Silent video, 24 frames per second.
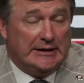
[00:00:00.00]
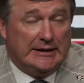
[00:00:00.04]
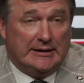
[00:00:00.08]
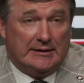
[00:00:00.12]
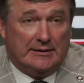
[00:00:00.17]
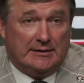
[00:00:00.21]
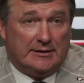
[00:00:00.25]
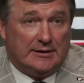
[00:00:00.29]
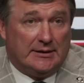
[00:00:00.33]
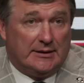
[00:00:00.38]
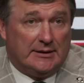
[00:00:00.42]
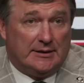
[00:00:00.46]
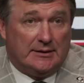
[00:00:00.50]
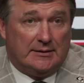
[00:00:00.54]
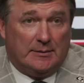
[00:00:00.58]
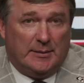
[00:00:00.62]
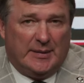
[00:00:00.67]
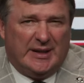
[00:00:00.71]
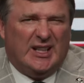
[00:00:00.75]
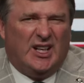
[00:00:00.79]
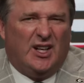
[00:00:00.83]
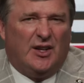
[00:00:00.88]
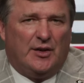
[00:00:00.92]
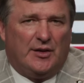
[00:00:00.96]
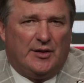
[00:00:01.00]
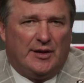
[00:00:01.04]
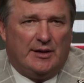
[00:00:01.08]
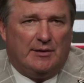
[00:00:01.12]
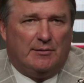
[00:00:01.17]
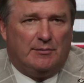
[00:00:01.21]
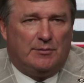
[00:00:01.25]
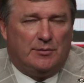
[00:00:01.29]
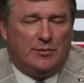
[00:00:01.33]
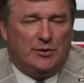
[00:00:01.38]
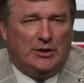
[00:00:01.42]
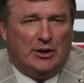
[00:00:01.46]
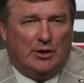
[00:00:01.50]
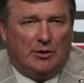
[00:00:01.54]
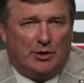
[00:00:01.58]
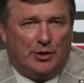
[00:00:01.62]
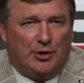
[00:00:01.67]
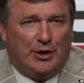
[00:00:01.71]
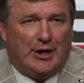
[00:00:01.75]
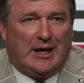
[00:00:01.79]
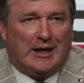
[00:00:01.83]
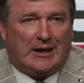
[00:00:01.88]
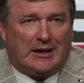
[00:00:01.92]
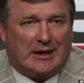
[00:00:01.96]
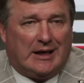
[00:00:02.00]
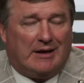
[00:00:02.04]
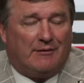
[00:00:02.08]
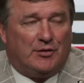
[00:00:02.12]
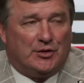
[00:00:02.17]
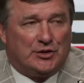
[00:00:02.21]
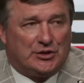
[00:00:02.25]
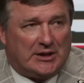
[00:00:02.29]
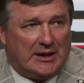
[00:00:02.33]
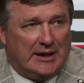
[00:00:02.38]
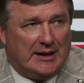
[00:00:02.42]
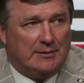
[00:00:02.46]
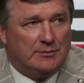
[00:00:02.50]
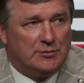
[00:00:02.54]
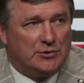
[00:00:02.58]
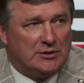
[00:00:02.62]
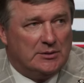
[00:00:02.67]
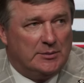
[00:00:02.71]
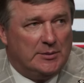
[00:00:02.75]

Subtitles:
And, other than, you know, your non-conference games,